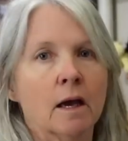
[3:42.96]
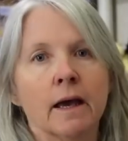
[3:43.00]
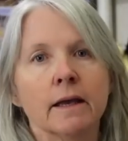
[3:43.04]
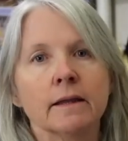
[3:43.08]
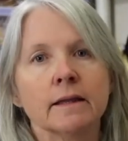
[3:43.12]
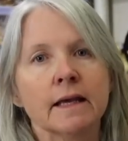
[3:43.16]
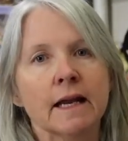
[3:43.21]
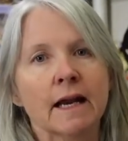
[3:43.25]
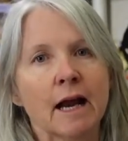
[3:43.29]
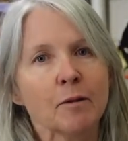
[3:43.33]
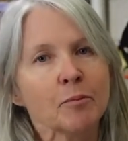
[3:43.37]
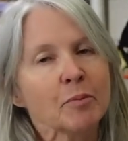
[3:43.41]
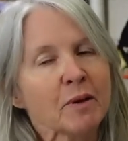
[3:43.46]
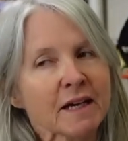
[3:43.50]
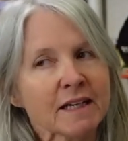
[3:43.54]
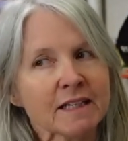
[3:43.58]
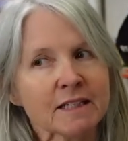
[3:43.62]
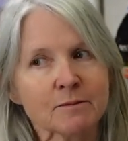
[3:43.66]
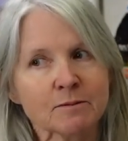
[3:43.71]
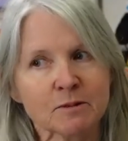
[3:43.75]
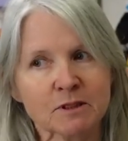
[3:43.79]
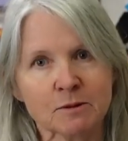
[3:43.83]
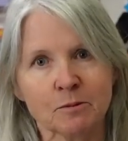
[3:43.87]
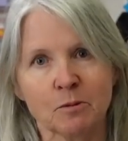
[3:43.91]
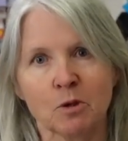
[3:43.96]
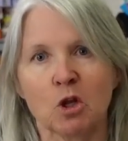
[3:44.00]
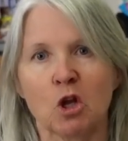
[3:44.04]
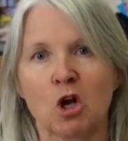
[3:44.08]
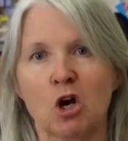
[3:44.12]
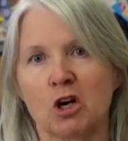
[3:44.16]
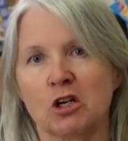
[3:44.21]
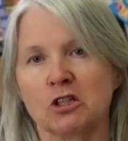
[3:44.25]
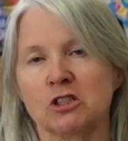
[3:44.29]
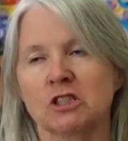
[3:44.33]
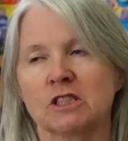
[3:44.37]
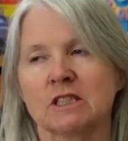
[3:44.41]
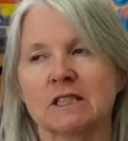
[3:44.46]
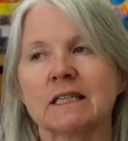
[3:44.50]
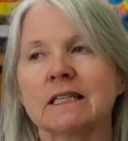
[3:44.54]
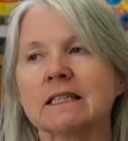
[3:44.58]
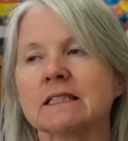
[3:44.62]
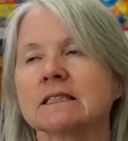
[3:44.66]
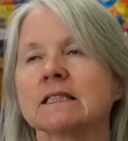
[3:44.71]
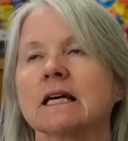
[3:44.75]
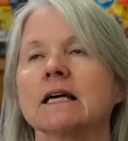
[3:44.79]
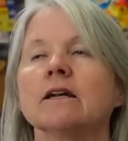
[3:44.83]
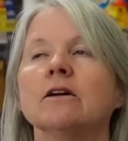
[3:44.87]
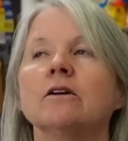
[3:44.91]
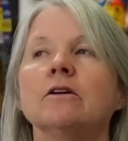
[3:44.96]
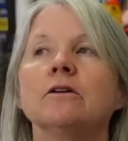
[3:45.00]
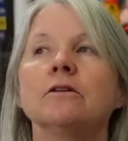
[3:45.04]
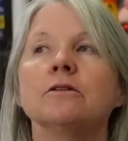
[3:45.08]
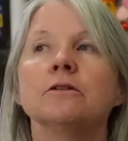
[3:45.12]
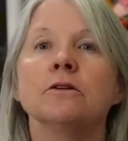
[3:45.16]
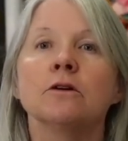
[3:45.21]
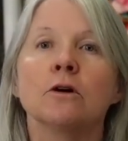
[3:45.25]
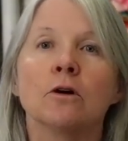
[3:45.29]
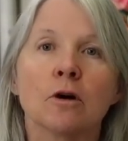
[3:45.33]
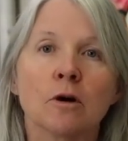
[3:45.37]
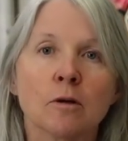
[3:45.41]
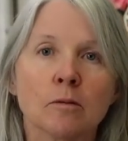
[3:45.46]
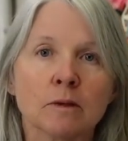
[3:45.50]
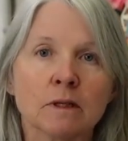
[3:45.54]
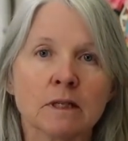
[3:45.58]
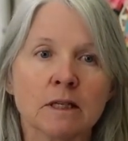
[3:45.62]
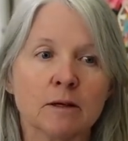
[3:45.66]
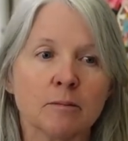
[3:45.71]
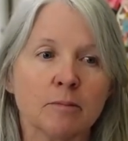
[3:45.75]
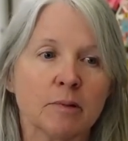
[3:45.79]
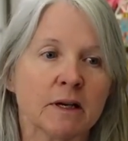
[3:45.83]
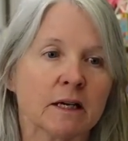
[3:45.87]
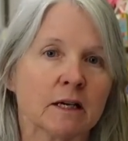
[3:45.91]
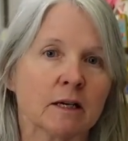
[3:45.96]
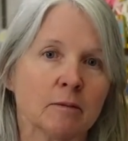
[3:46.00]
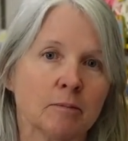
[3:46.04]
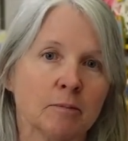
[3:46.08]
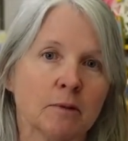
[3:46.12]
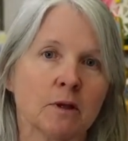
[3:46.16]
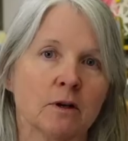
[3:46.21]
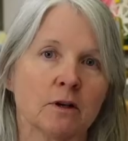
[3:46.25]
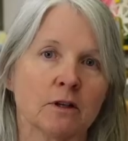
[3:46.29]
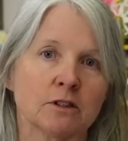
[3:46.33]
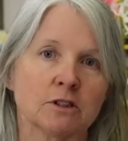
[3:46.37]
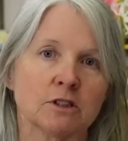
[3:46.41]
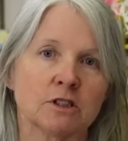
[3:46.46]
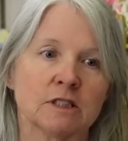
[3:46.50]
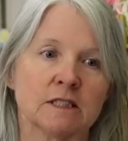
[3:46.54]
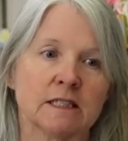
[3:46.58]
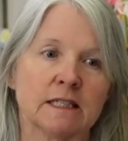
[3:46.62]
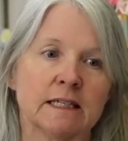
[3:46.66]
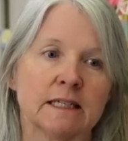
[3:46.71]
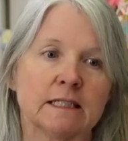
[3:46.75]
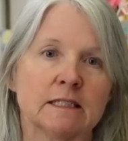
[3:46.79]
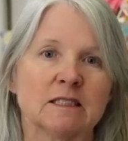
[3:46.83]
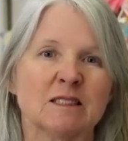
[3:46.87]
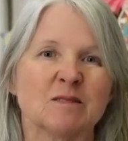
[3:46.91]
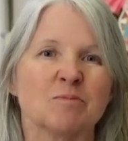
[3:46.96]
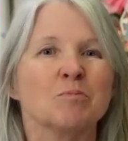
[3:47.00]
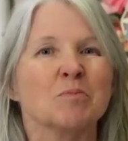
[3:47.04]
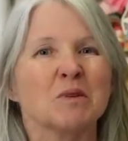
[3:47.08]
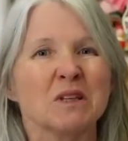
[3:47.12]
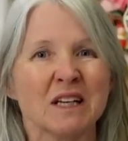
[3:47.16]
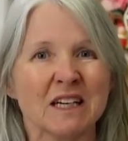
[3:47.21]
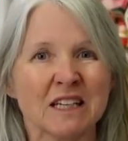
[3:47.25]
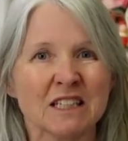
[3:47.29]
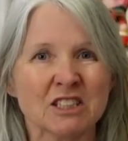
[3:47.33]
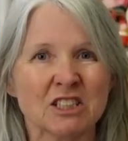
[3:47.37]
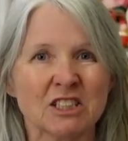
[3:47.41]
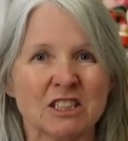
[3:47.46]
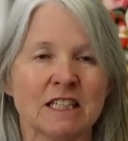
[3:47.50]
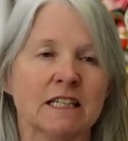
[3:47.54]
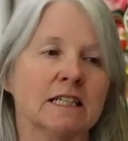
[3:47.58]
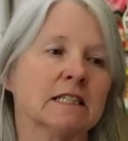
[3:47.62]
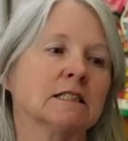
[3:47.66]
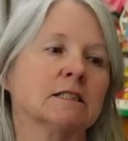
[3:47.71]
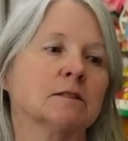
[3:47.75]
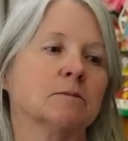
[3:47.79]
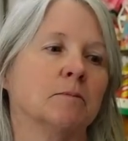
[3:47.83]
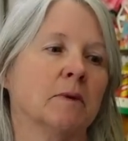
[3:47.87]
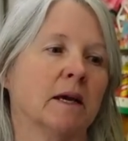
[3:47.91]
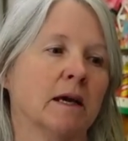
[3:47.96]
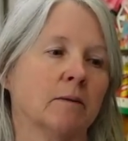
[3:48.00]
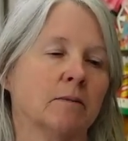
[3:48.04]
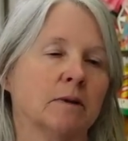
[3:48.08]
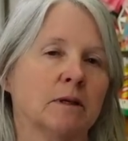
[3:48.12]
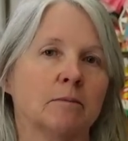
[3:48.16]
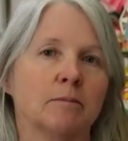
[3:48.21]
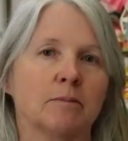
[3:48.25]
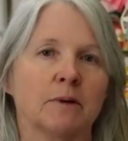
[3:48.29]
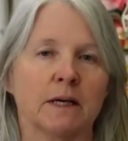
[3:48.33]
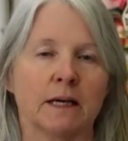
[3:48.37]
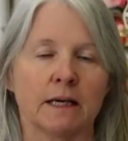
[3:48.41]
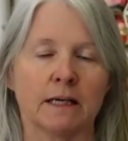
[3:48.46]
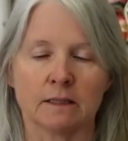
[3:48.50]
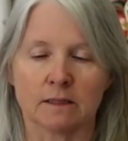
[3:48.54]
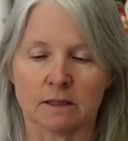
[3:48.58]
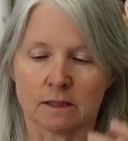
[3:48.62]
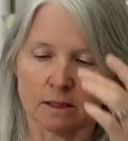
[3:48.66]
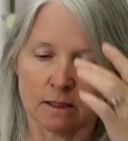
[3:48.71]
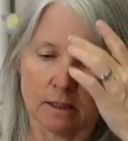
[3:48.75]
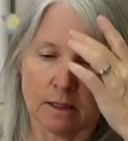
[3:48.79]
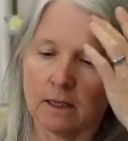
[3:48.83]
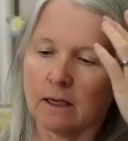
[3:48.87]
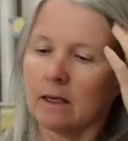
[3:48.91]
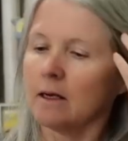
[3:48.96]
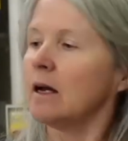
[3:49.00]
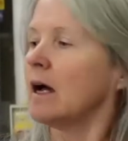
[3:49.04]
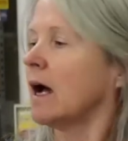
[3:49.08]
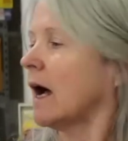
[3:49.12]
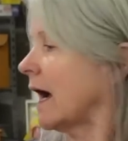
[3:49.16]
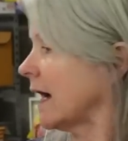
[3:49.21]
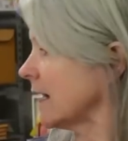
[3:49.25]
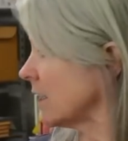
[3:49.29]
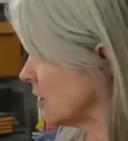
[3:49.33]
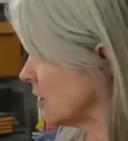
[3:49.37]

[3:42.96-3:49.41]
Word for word: Then I picked up some large things. I don't normally pick up large things. Plush, yes, maybe, but I